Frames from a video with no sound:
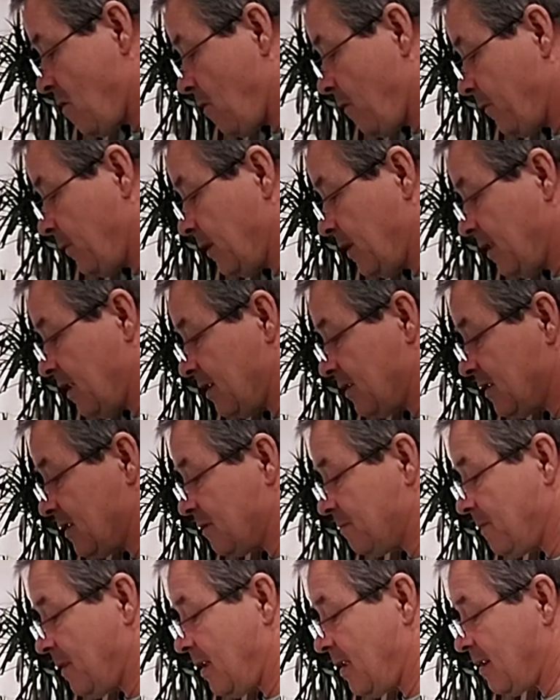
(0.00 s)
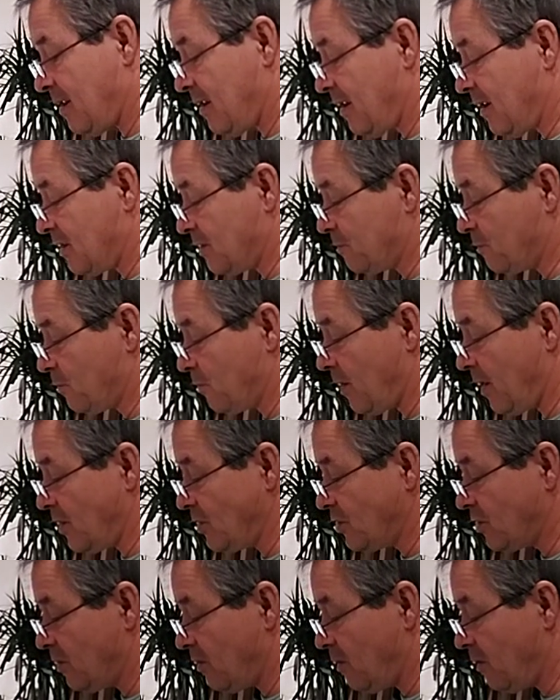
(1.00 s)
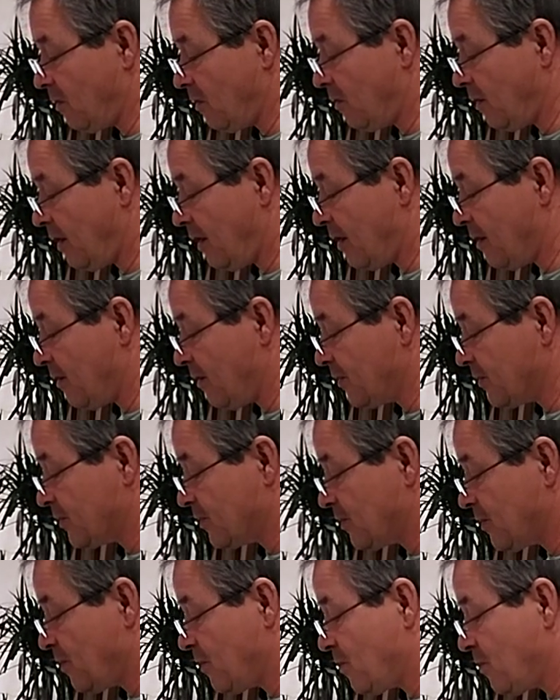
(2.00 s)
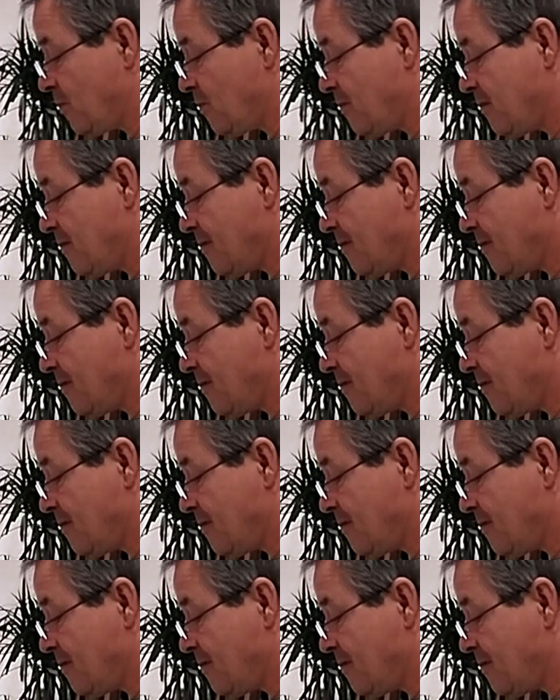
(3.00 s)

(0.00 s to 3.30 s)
hopefully this has been inspirational and also